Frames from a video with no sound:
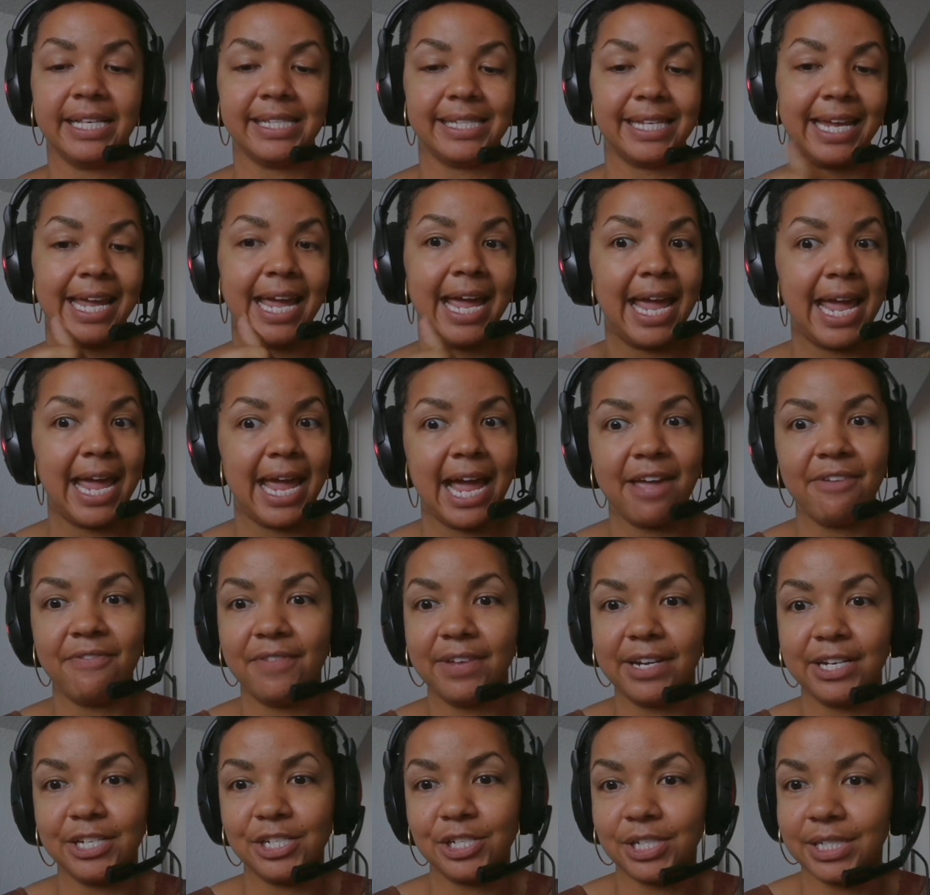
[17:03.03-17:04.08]
like, hey, I
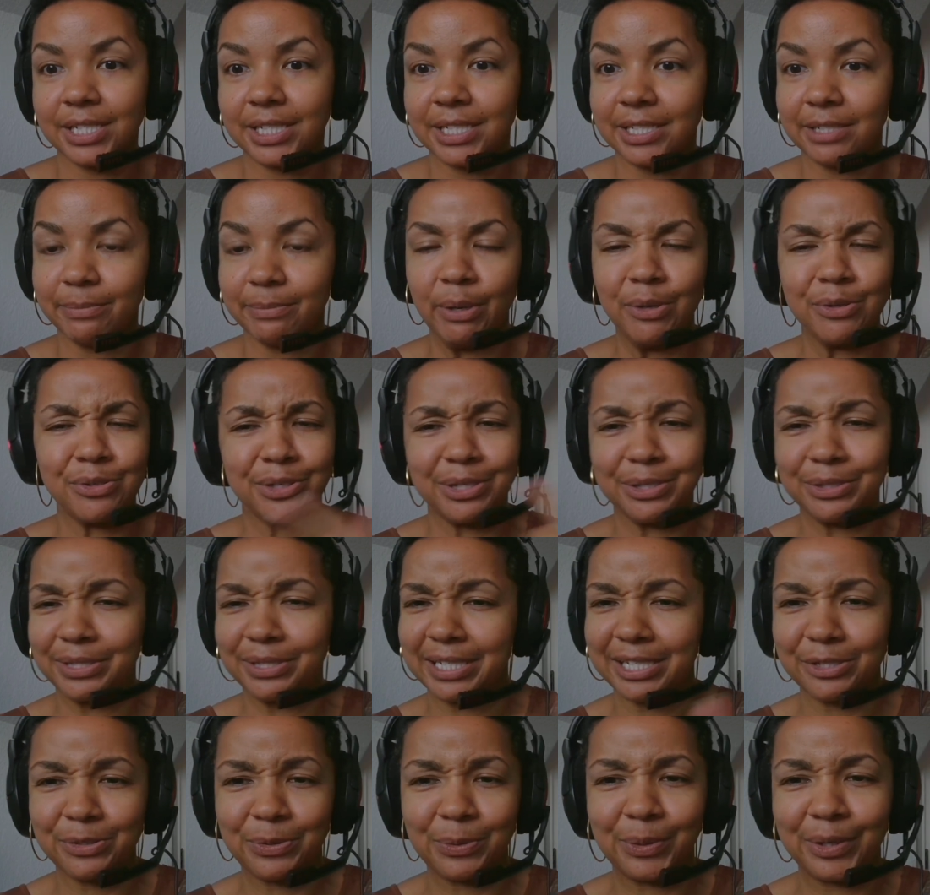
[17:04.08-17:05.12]
finished it, posted on
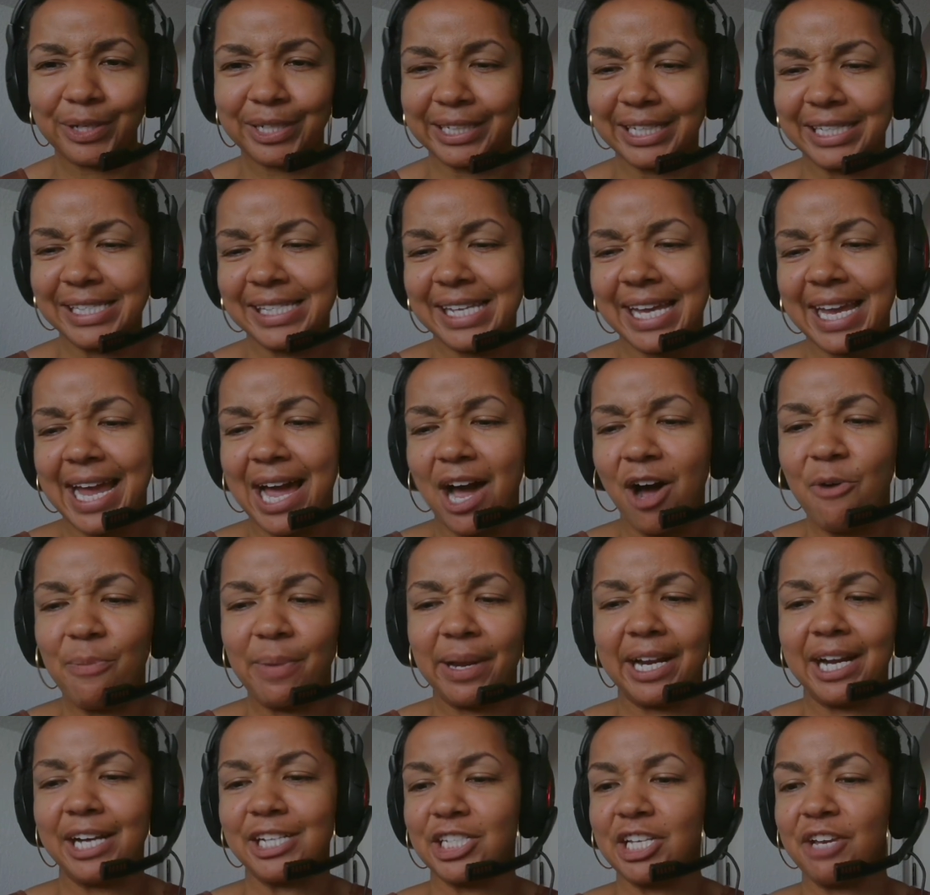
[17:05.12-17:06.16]
Discord, and they say, oh my
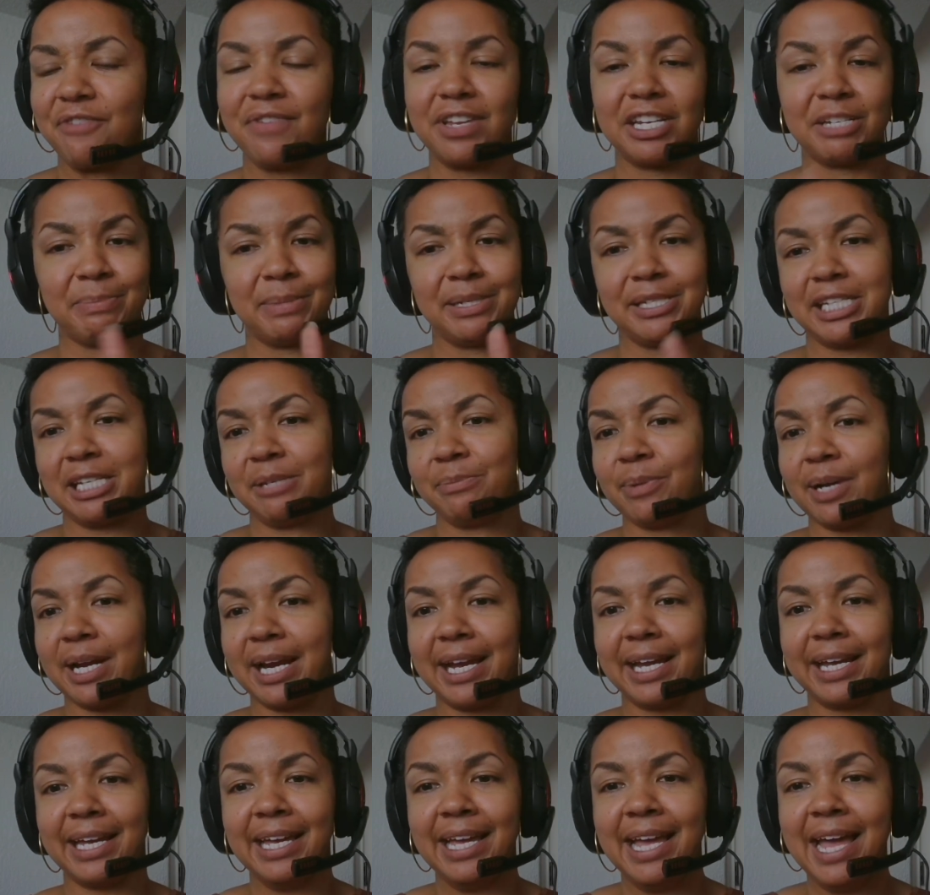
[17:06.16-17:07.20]
gosh, I finished my tea break
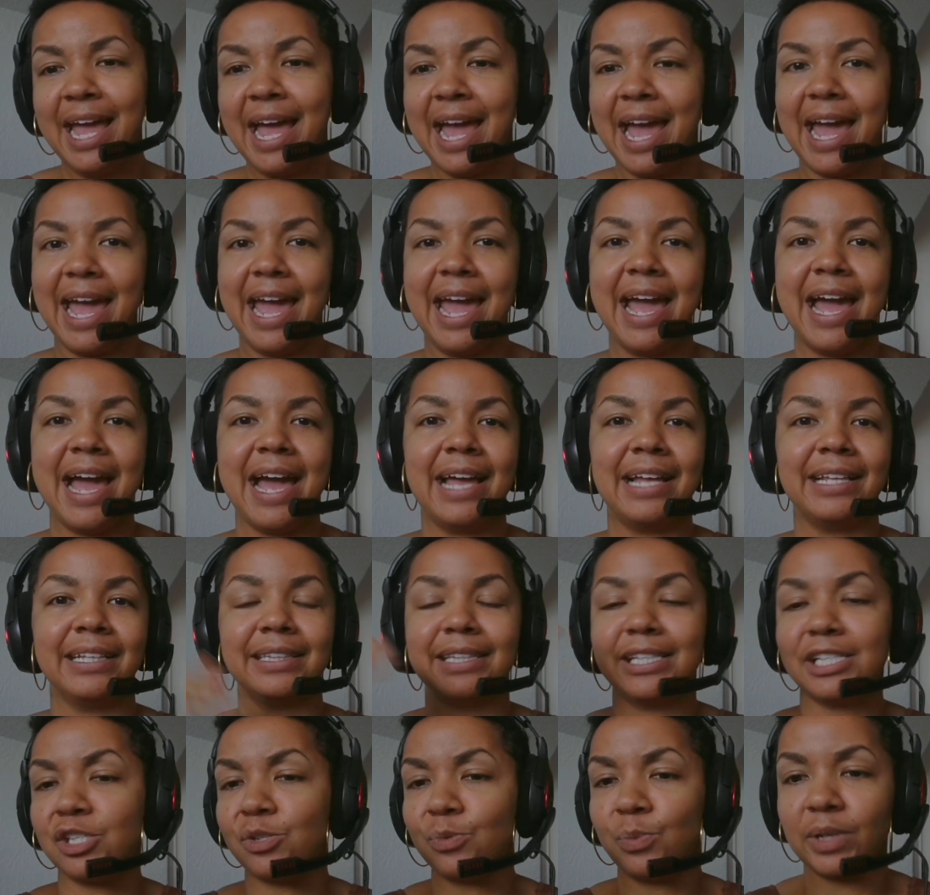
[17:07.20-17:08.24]
and
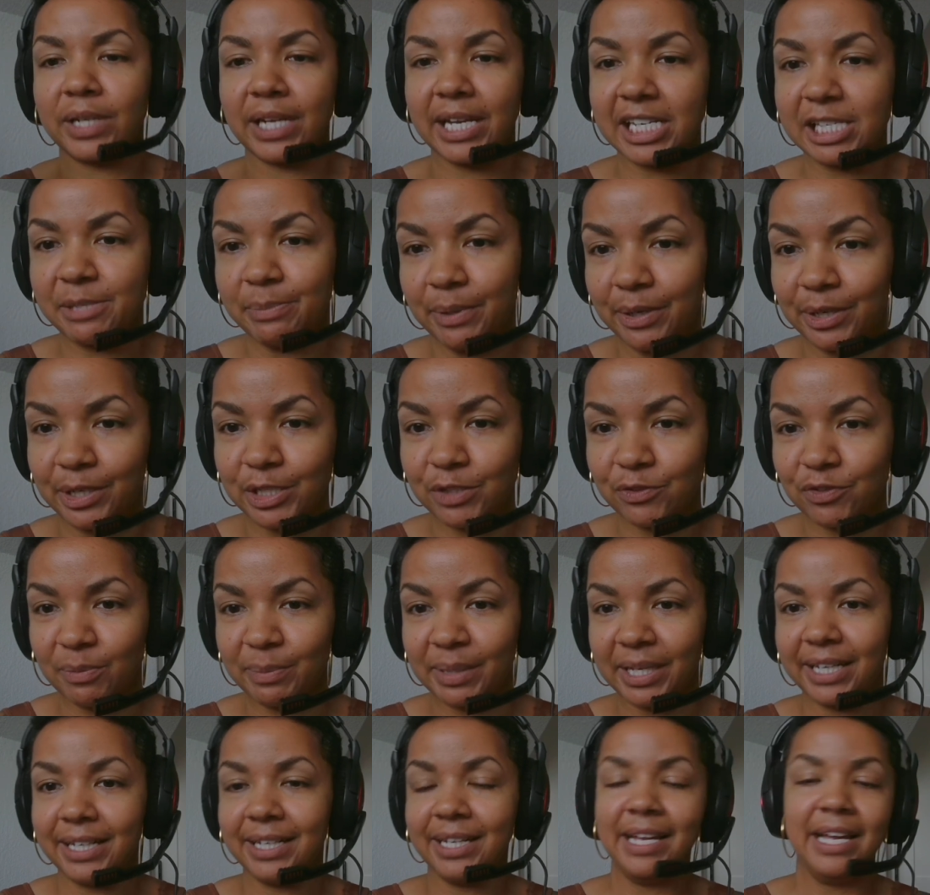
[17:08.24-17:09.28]
this is what I experienced from
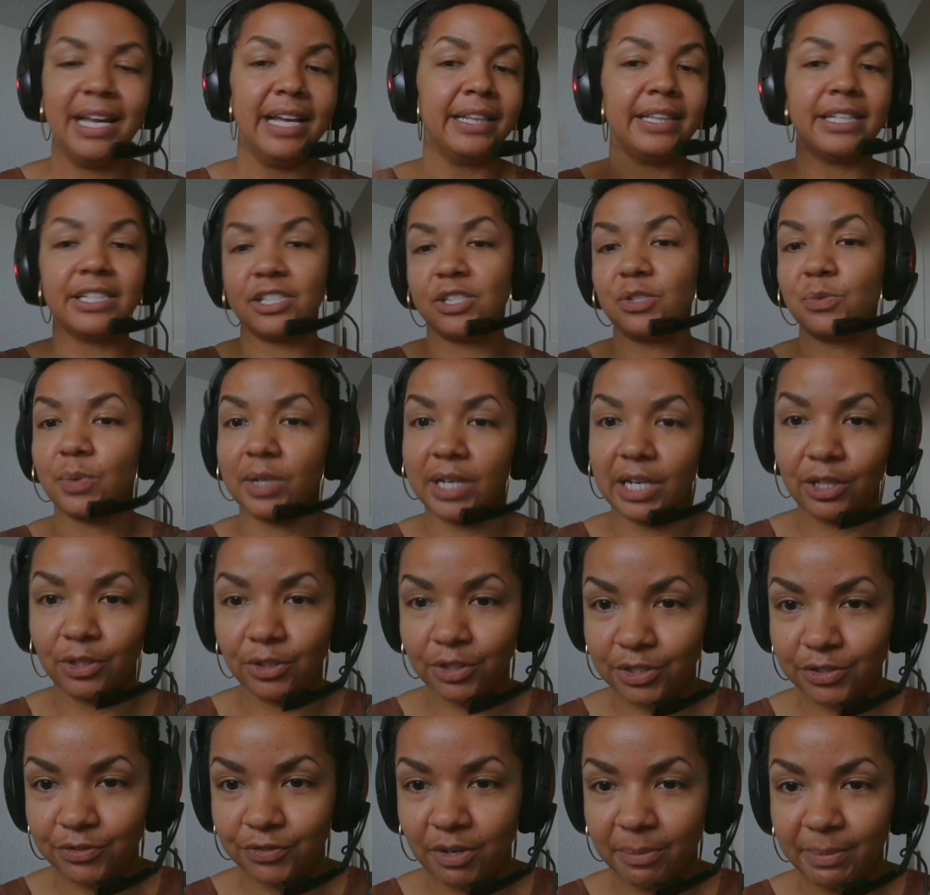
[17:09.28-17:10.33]
it. This is what I
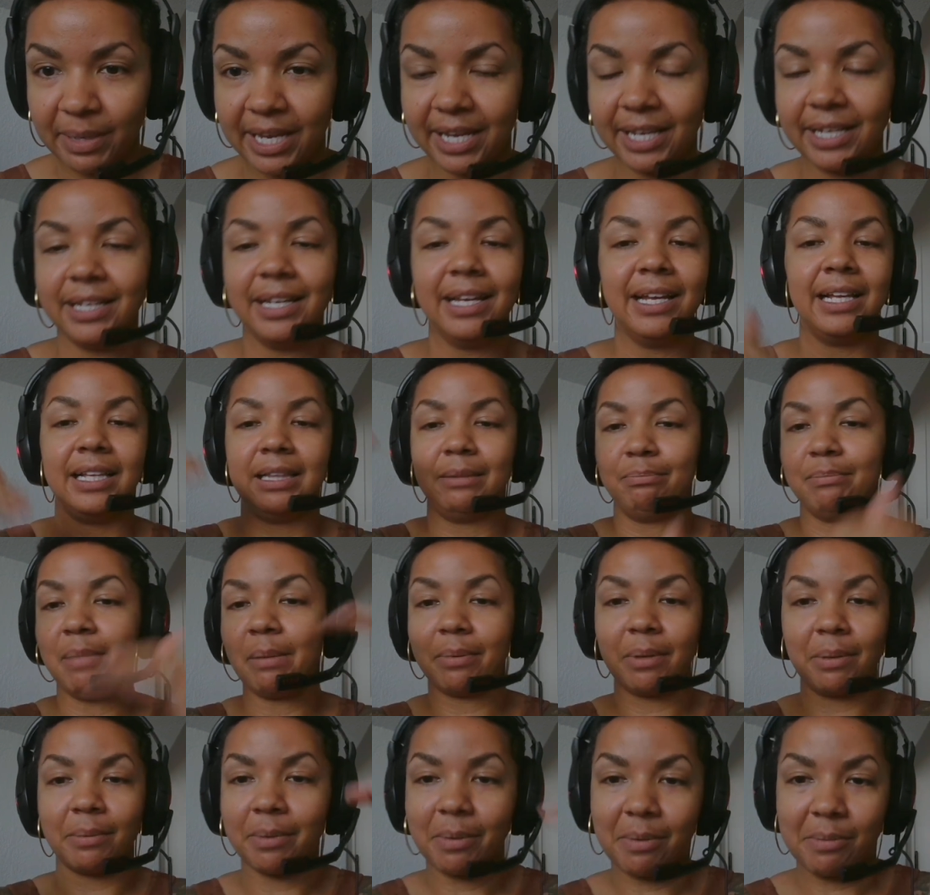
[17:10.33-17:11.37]
learned from it. Blah,
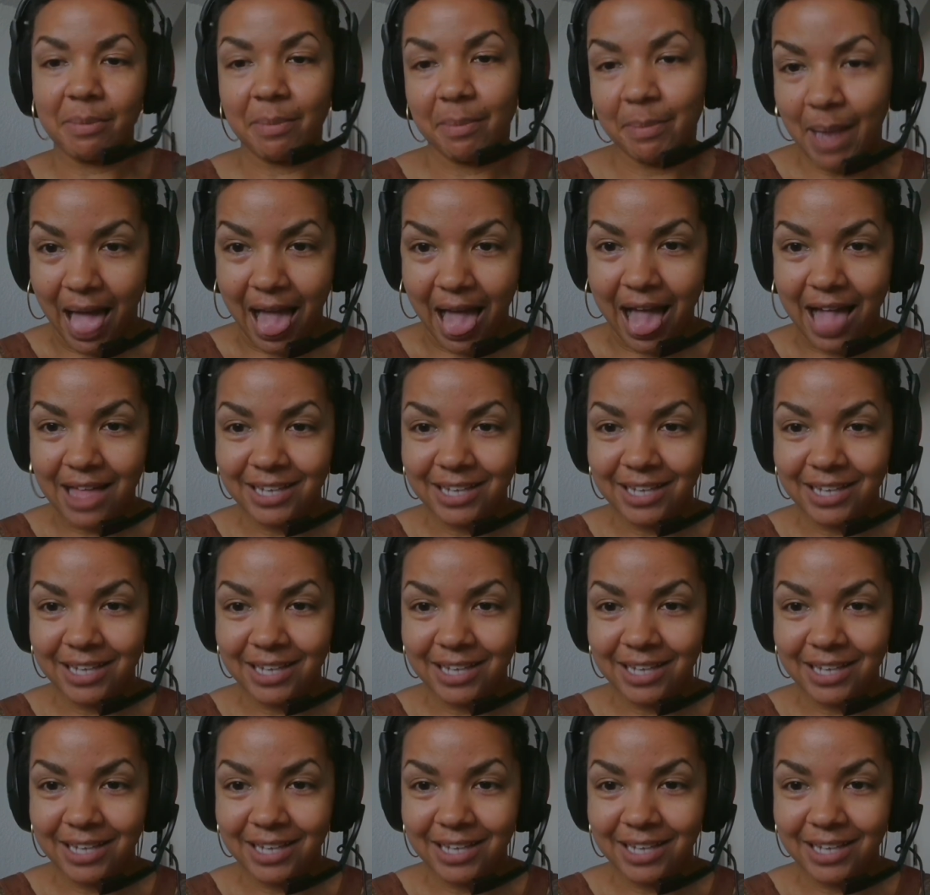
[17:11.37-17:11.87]
blah, blah, blah, blah.